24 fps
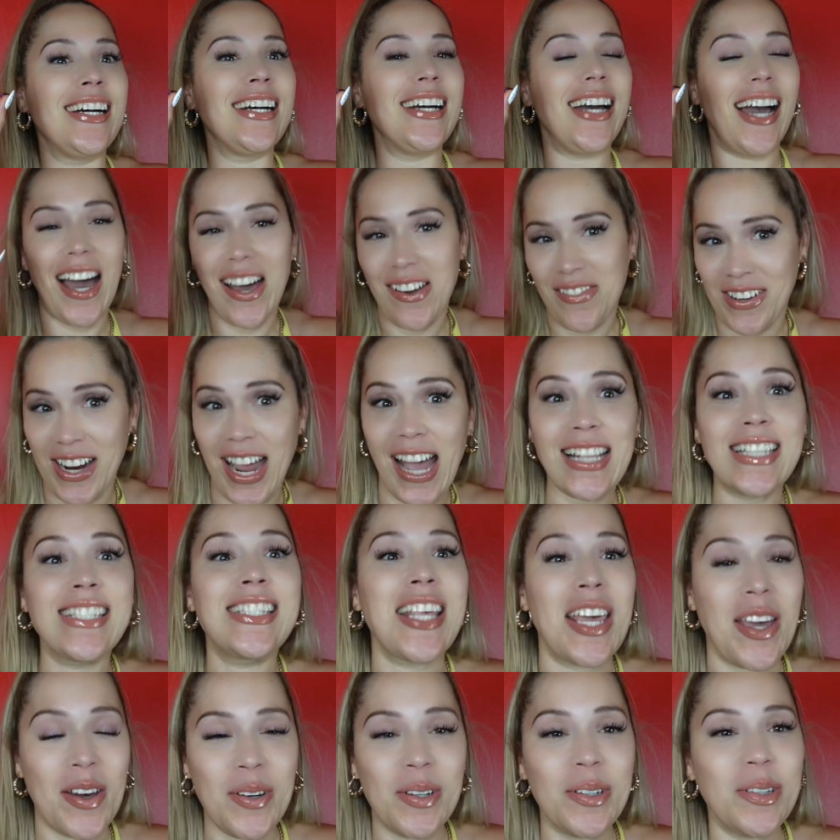I forgot to say
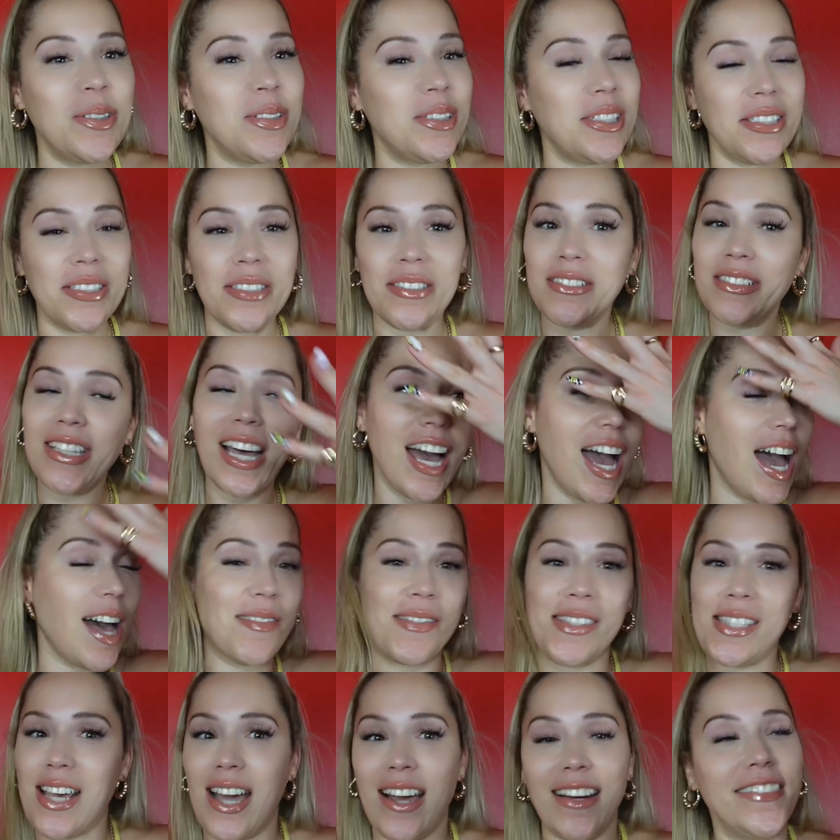on Hulu. I'm
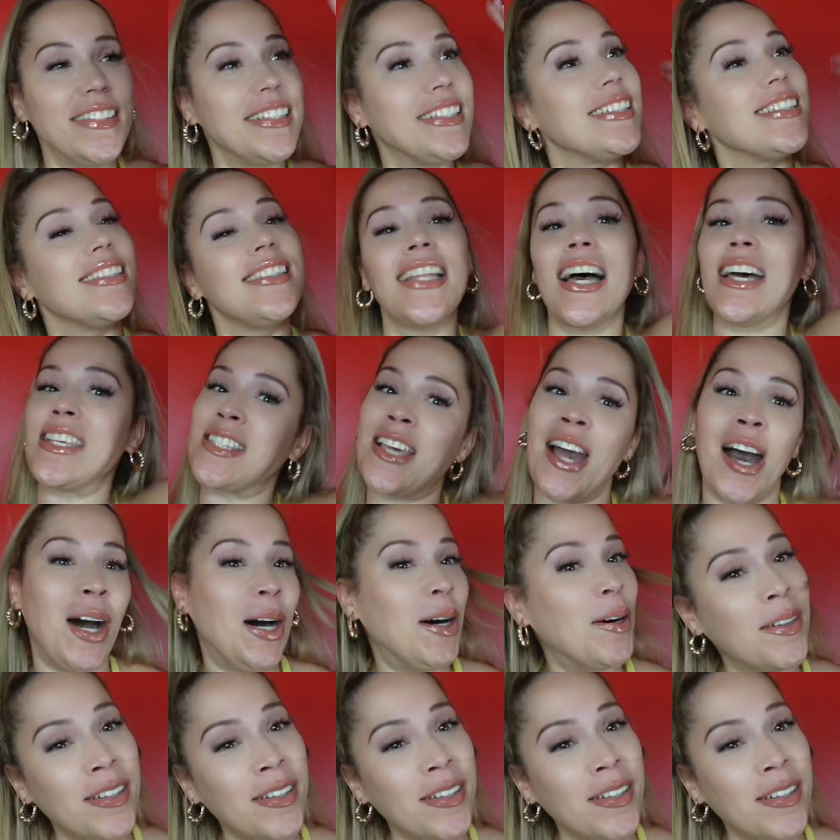sorry. Let's go.